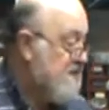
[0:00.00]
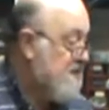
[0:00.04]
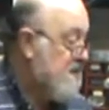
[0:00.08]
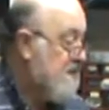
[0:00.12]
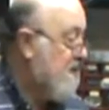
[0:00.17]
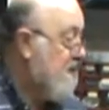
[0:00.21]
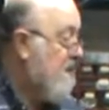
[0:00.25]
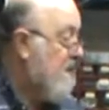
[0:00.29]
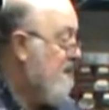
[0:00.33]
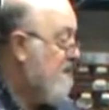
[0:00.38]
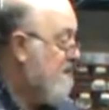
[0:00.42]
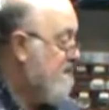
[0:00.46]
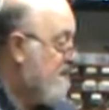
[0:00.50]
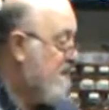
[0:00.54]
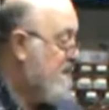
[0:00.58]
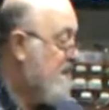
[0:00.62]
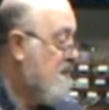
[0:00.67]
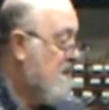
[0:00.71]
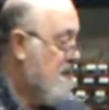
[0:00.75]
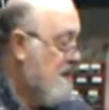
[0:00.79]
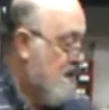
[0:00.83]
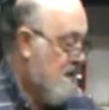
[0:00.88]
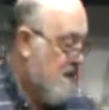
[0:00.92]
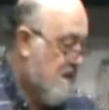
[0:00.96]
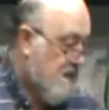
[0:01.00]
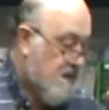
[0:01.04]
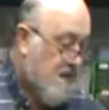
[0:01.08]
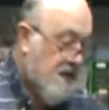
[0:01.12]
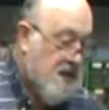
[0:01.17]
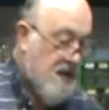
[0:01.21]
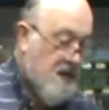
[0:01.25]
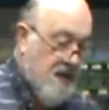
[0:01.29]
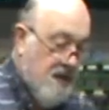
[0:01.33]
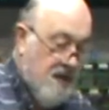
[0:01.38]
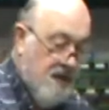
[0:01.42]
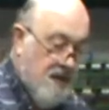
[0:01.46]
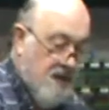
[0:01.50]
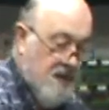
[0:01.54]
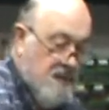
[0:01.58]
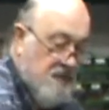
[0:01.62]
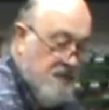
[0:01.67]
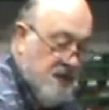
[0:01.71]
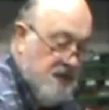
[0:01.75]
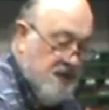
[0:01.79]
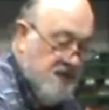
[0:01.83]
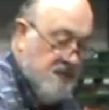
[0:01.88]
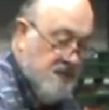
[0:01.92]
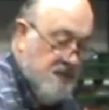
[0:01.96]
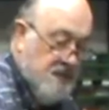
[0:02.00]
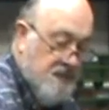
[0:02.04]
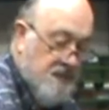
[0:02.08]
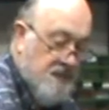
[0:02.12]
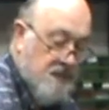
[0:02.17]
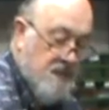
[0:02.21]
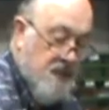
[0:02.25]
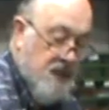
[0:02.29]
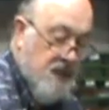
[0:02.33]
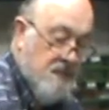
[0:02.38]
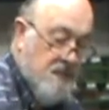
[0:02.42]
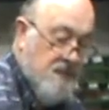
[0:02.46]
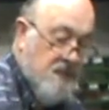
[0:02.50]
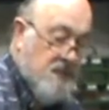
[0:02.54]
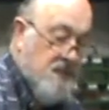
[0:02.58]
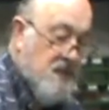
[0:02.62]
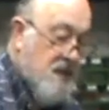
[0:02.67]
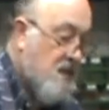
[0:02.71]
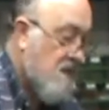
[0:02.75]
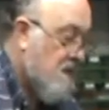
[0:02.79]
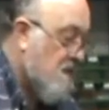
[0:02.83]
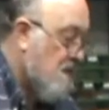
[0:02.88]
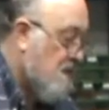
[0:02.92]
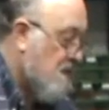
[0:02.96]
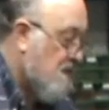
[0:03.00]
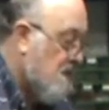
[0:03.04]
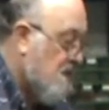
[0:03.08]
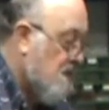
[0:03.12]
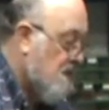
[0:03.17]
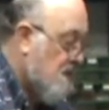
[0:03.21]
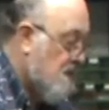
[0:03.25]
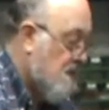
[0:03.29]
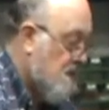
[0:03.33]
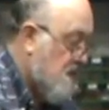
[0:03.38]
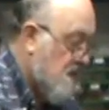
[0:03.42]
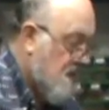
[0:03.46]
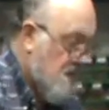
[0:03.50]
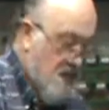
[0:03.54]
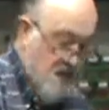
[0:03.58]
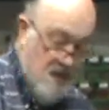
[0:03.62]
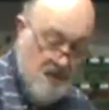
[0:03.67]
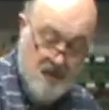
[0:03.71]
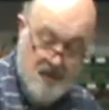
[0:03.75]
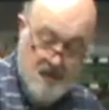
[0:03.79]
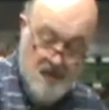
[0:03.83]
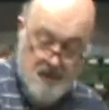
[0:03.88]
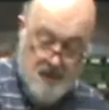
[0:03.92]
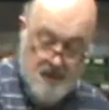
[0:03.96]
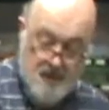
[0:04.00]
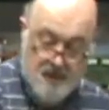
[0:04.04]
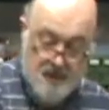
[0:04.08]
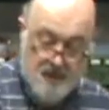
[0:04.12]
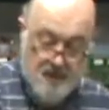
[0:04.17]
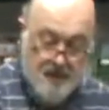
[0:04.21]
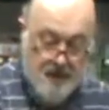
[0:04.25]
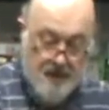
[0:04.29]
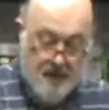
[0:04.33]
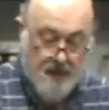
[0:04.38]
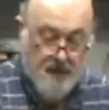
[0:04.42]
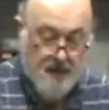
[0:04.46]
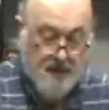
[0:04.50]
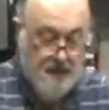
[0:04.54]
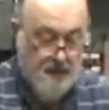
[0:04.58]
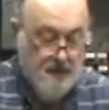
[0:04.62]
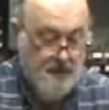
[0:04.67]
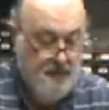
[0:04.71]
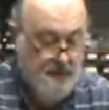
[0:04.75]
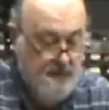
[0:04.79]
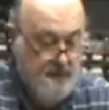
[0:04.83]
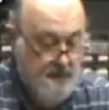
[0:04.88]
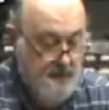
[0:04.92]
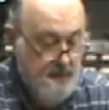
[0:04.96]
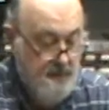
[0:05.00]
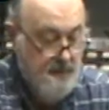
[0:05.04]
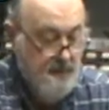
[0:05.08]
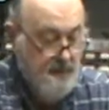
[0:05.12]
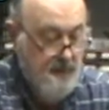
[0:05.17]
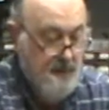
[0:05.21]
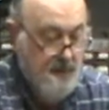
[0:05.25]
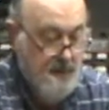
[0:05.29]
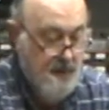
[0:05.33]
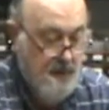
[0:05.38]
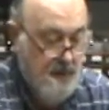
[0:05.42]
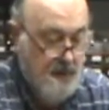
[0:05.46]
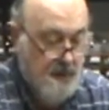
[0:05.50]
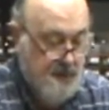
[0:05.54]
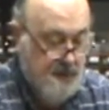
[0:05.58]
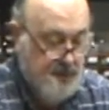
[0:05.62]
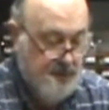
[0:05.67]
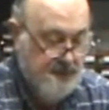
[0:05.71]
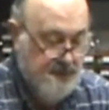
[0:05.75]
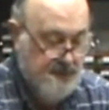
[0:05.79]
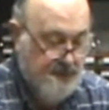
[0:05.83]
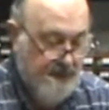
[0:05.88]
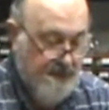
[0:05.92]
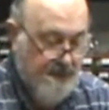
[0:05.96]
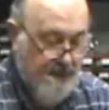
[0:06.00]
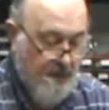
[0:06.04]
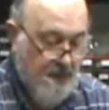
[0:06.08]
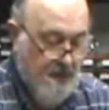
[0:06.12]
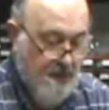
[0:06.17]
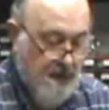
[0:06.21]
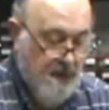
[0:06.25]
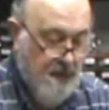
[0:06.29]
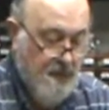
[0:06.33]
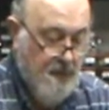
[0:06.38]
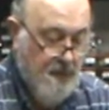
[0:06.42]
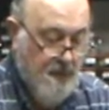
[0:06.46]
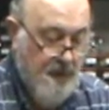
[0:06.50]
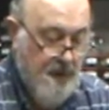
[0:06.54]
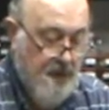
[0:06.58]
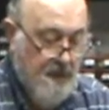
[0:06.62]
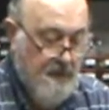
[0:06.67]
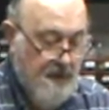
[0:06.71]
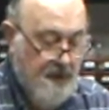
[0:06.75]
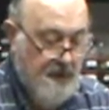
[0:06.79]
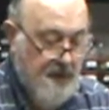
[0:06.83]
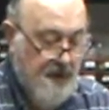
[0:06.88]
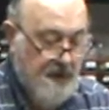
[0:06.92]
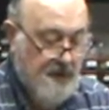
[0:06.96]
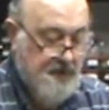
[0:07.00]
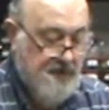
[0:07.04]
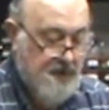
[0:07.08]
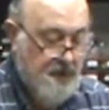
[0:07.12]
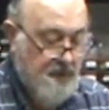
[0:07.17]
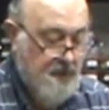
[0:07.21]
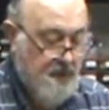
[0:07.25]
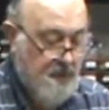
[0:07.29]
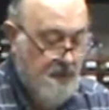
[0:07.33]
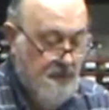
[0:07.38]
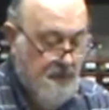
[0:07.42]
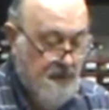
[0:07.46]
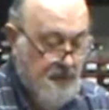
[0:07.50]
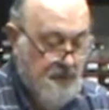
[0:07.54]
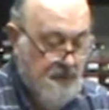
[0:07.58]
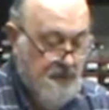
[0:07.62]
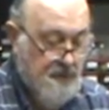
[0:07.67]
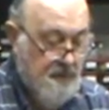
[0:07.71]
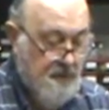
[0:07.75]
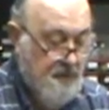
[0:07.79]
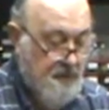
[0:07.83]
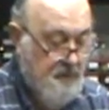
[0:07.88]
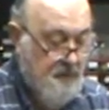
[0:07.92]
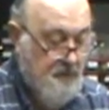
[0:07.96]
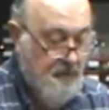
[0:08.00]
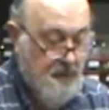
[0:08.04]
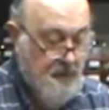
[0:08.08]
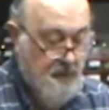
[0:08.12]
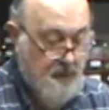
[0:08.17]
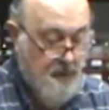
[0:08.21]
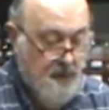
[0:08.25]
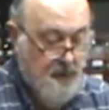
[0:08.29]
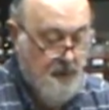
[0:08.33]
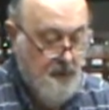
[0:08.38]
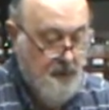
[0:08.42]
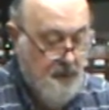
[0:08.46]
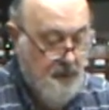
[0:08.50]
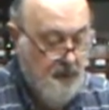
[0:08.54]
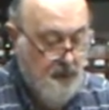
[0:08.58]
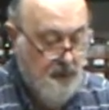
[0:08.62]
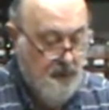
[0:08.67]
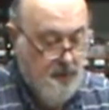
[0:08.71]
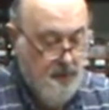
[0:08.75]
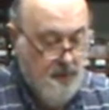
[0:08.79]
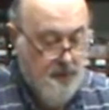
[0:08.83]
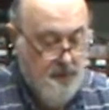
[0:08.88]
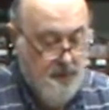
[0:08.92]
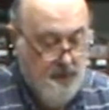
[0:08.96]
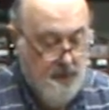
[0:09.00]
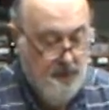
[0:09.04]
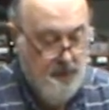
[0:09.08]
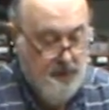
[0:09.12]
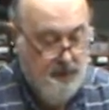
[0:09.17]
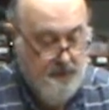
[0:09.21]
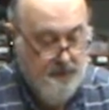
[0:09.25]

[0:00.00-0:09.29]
cloth, then I get a piece of paper towel, and just before you put on the next coat, you